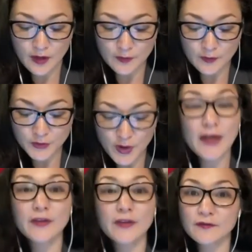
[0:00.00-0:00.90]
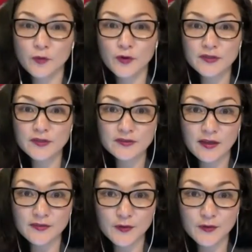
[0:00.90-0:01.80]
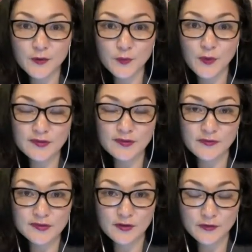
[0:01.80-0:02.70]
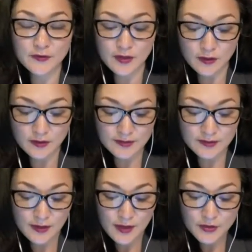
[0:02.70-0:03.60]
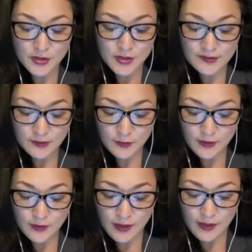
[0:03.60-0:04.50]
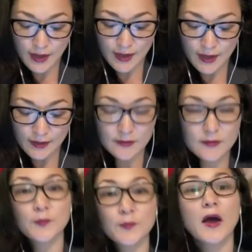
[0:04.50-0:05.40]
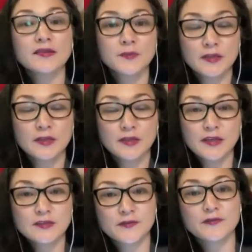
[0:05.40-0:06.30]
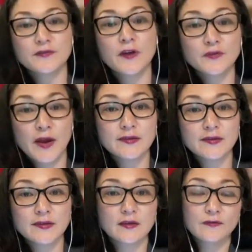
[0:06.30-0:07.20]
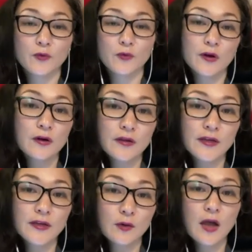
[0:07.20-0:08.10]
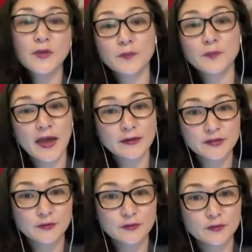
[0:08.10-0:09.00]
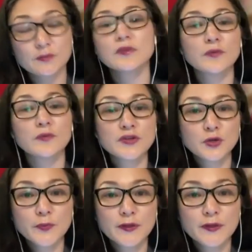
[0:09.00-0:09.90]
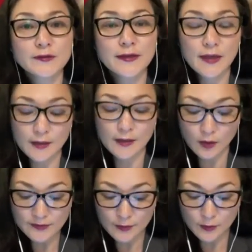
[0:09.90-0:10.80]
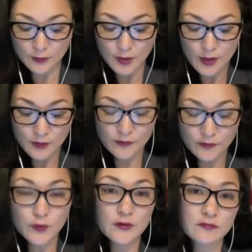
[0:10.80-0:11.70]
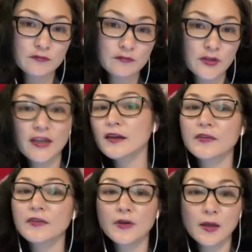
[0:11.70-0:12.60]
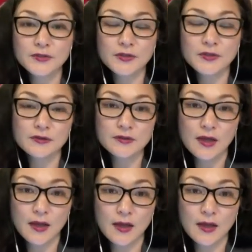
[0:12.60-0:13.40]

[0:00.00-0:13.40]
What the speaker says: a driving force at the Westhaven Center for the Arts. She's looking at the possibilities for fundraising for, coming back to the original building, and also for looking at other options.